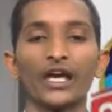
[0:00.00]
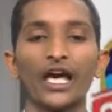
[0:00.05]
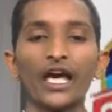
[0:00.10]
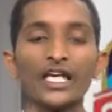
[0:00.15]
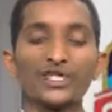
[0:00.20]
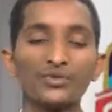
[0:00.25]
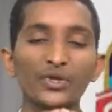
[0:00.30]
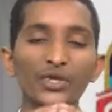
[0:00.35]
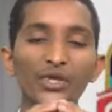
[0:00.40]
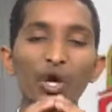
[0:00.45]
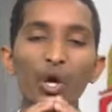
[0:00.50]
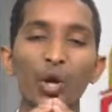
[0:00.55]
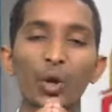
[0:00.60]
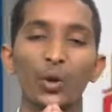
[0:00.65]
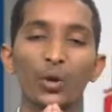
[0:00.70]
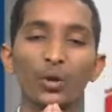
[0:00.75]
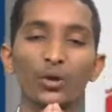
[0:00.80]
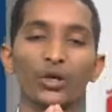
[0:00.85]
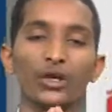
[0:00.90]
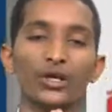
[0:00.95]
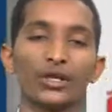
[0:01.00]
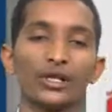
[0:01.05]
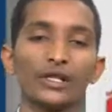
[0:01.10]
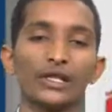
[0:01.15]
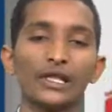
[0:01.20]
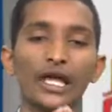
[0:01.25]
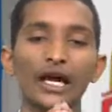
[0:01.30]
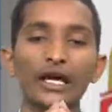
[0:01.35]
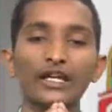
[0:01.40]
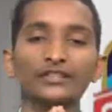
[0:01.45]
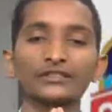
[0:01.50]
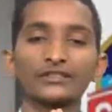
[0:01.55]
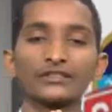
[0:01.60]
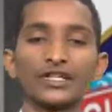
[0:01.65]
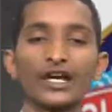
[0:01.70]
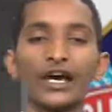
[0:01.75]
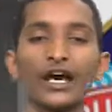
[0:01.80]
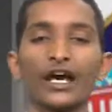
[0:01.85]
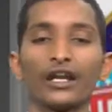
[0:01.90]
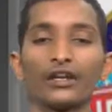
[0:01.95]
as we know, lungs
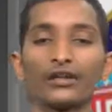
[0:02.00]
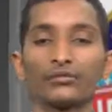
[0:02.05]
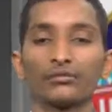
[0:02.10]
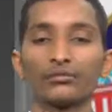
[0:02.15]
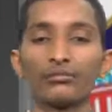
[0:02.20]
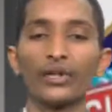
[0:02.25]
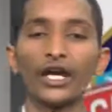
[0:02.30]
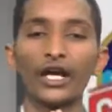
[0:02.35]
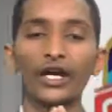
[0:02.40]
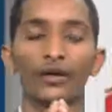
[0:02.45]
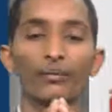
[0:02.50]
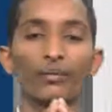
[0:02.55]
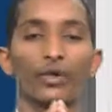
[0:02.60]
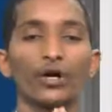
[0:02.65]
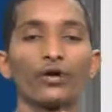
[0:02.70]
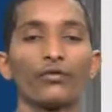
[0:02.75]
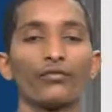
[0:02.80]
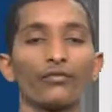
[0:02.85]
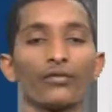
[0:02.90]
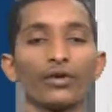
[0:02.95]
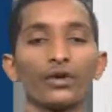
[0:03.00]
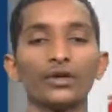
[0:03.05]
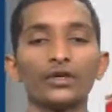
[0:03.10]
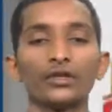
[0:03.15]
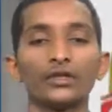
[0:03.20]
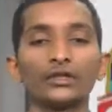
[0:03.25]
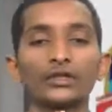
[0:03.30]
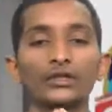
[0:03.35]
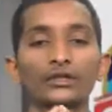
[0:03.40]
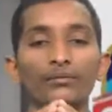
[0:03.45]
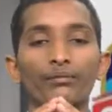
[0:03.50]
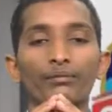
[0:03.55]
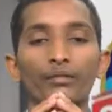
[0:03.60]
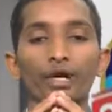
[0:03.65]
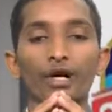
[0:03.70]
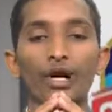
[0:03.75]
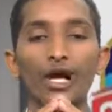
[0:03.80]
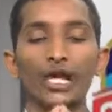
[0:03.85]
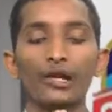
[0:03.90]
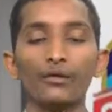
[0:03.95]
are made up of
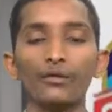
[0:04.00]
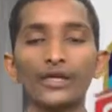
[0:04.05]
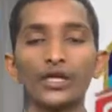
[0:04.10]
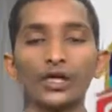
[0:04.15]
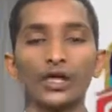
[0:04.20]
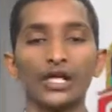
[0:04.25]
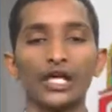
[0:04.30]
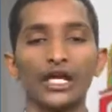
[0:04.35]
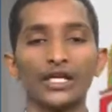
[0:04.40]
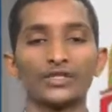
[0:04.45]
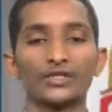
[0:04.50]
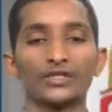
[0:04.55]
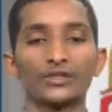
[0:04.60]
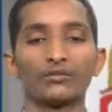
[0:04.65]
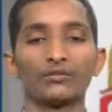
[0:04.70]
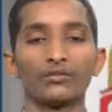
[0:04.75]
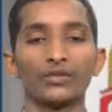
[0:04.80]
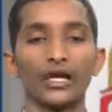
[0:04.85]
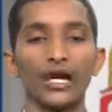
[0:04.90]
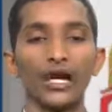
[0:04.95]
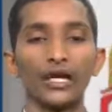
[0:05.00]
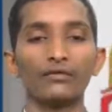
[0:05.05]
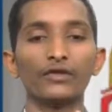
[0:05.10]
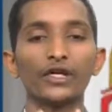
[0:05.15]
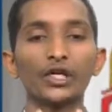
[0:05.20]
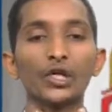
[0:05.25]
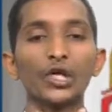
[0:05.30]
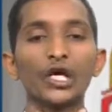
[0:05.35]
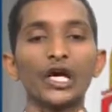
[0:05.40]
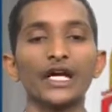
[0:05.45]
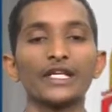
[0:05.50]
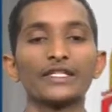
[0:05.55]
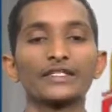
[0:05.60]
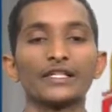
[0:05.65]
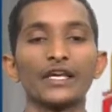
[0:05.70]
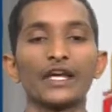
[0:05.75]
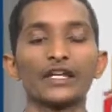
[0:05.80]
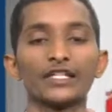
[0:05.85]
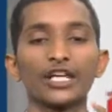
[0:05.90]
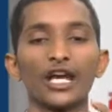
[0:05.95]
alveoli.
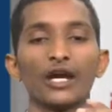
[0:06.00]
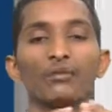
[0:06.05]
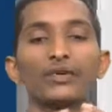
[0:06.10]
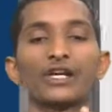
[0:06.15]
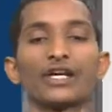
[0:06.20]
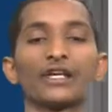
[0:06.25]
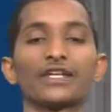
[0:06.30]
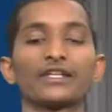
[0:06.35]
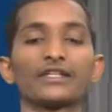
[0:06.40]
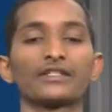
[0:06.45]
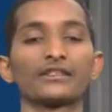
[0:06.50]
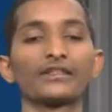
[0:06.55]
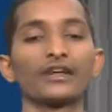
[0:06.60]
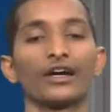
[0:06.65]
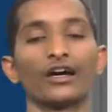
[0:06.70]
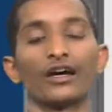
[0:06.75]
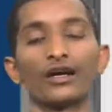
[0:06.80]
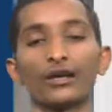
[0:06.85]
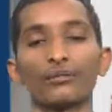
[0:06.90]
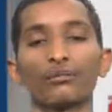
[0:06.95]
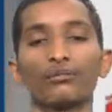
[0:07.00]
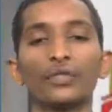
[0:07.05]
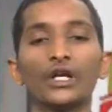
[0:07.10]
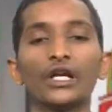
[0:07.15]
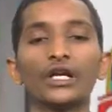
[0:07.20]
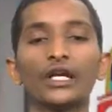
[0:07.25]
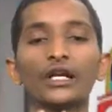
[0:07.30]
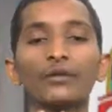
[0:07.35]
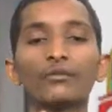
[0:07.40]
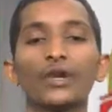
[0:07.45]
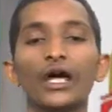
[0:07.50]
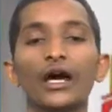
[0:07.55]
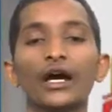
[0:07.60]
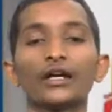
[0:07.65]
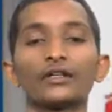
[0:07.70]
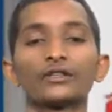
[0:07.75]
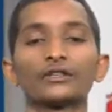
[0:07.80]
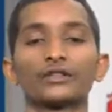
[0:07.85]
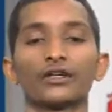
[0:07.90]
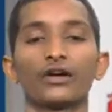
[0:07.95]
Alveoli and capillaries are building
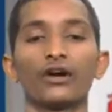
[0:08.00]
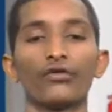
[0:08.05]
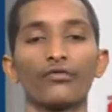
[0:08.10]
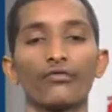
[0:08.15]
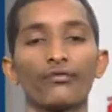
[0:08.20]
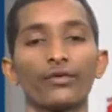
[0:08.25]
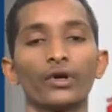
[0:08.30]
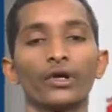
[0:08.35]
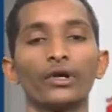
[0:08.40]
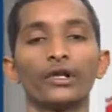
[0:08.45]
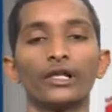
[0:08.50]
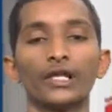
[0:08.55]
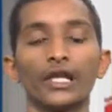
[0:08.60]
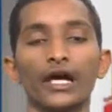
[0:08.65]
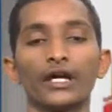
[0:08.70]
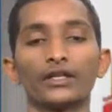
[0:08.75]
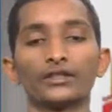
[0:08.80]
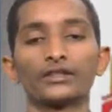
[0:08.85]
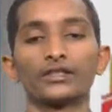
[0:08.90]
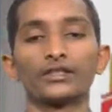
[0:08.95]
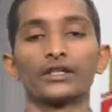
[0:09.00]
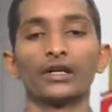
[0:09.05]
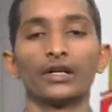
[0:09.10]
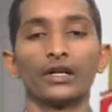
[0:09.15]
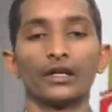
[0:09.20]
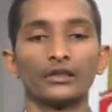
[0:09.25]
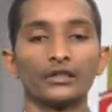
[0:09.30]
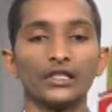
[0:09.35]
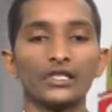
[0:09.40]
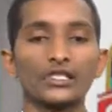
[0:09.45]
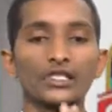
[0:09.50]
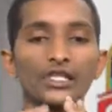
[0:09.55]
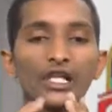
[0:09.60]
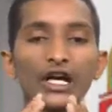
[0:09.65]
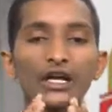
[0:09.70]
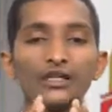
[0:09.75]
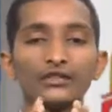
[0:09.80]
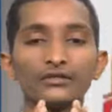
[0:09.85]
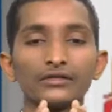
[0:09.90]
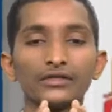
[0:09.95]
blocks of lungs. This
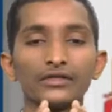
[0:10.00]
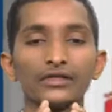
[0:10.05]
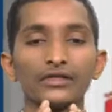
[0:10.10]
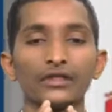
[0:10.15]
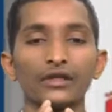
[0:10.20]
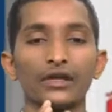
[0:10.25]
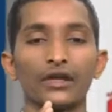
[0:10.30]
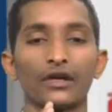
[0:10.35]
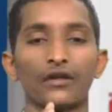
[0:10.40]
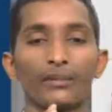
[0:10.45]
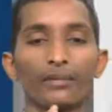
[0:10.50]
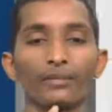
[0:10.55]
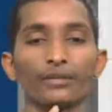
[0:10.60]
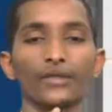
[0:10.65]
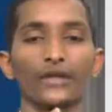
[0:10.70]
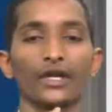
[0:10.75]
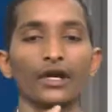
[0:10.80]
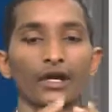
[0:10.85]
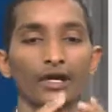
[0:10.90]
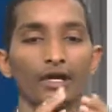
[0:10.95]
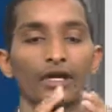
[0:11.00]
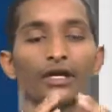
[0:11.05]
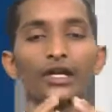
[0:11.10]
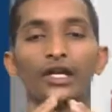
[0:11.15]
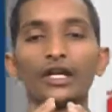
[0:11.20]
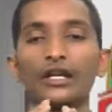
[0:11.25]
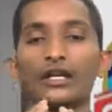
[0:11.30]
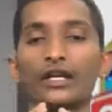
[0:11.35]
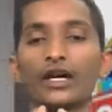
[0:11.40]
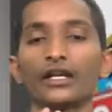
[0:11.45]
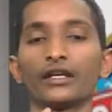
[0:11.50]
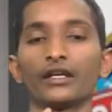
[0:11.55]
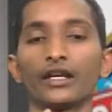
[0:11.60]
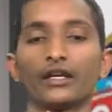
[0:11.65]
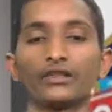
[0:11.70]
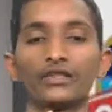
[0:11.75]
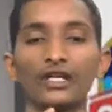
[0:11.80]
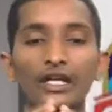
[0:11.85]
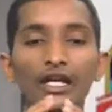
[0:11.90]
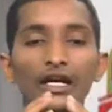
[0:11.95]
lung,
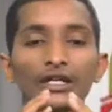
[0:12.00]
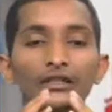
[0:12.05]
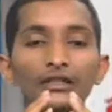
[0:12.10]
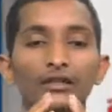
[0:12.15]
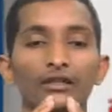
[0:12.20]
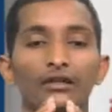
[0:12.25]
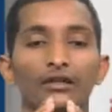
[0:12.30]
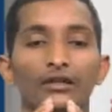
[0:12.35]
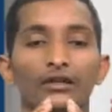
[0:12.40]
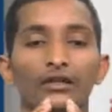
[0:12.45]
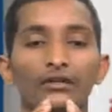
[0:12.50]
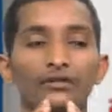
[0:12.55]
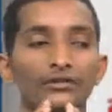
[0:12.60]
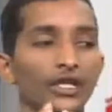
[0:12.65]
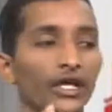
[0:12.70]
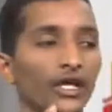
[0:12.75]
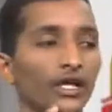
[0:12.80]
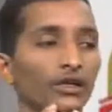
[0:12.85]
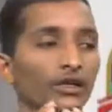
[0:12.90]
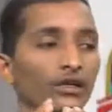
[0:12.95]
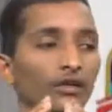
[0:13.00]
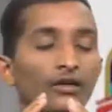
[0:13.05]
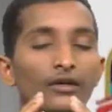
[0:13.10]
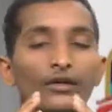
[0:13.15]
at the lung, their